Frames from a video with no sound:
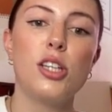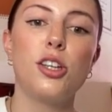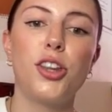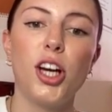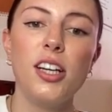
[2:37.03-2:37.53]

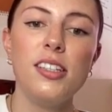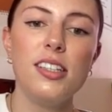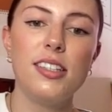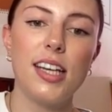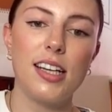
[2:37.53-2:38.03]
So
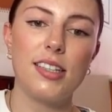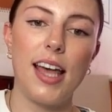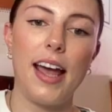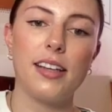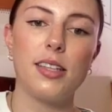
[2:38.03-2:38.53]

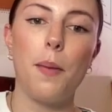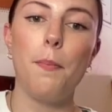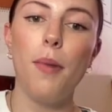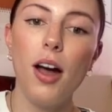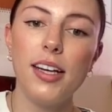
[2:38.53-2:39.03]
36x
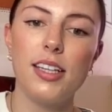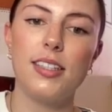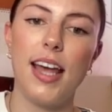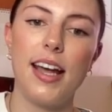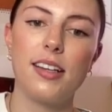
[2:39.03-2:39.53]

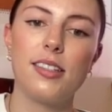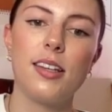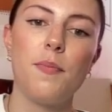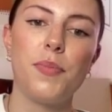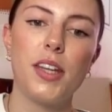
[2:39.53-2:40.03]
minus
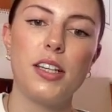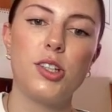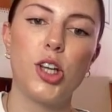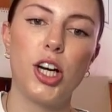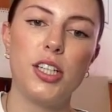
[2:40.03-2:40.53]
x
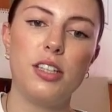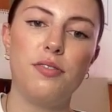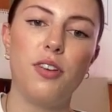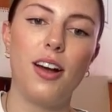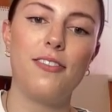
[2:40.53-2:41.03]
is
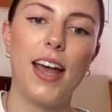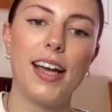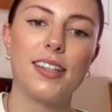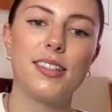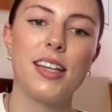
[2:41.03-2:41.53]

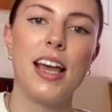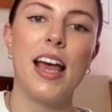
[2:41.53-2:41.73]
35x,